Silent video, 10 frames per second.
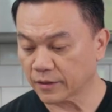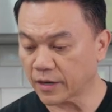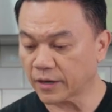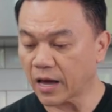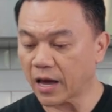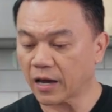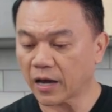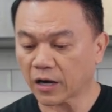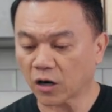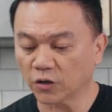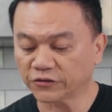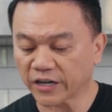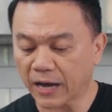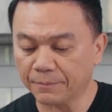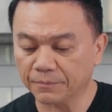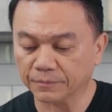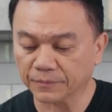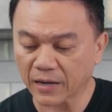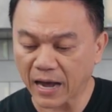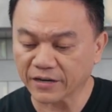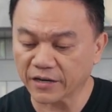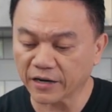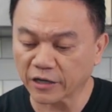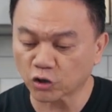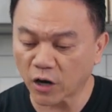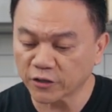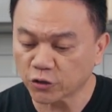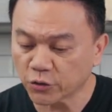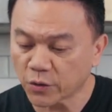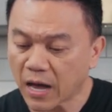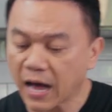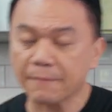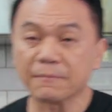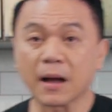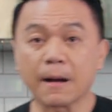Then I close it up, and then I try to